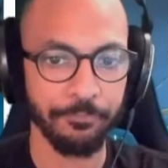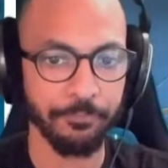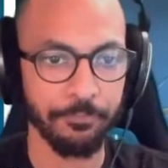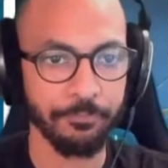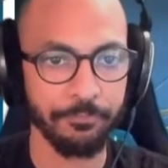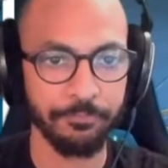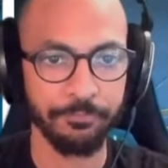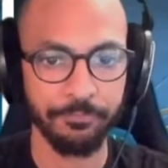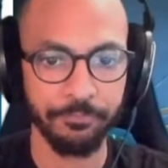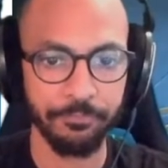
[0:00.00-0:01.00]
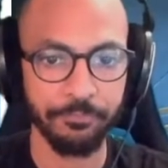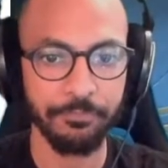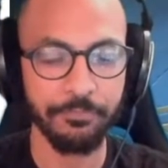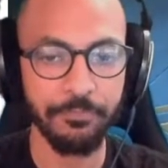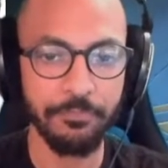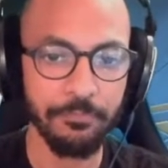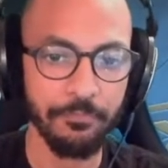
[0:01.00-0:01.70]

No one is speaking in this clip.